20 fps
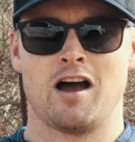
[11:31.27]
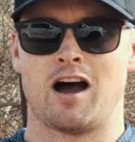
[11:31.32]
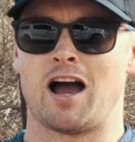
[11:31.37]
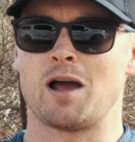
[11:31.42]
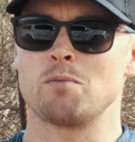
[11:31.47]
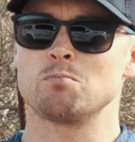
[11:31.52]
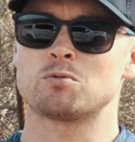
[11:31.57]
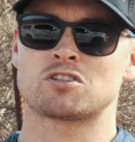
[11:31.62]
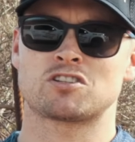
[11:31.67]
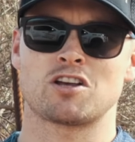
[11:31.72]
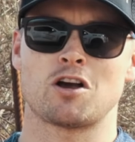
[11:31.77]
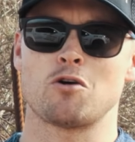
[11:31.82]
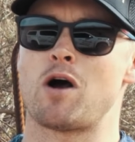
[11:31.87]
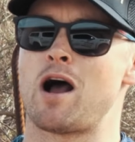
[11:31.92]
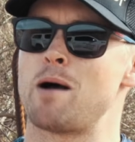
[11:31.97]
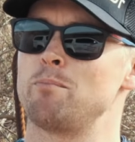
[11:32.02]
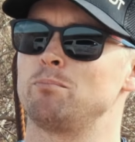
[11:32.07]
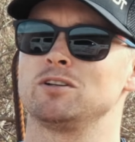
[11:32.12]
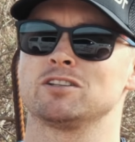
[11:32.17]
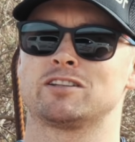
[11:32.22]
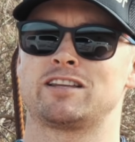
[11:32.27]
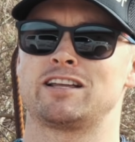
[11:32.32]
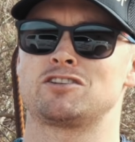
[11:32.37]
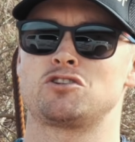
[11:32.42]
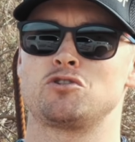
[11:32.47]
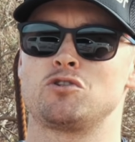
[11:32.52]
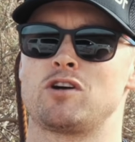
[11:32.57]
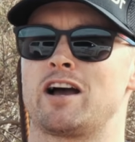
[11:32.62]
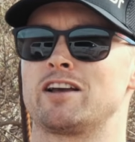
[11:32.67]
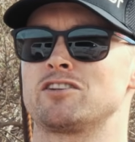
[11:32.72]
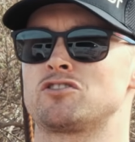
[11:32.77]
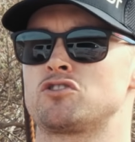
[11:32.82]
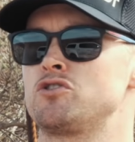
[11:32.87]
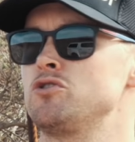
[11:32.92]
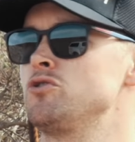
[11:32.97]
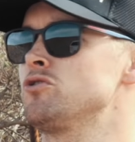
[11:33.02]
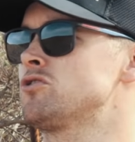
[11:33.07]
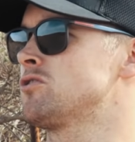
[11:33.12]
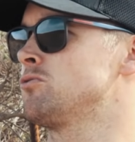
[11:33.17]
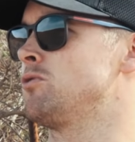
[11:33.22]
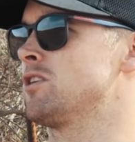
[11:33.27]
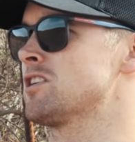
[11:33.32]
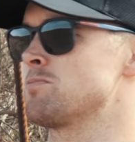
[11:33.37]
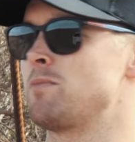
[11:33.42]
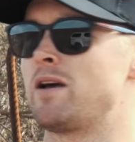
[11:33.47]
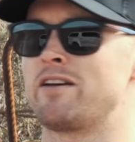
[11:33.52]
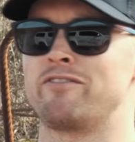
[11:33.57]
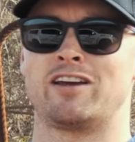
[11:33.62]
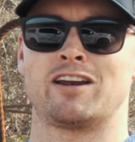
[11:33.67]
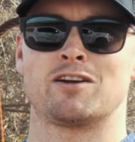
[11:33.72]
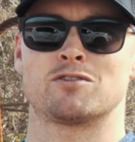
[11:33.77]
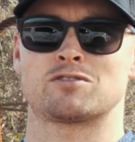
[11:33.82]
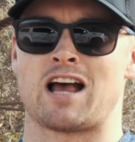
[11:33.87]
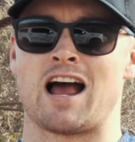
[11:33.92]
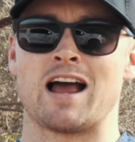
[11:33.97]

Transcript: I'm so humbled that you guys choose to watch my videos.